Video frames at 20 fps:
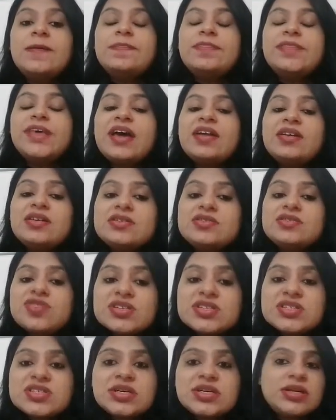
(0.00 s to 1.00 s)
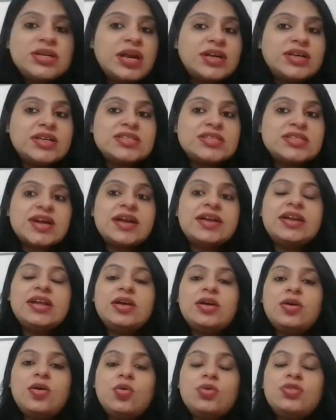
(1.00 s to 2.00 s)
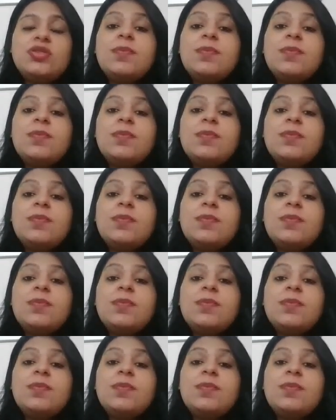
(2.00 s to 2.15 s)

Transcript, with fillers: they are interested in understanding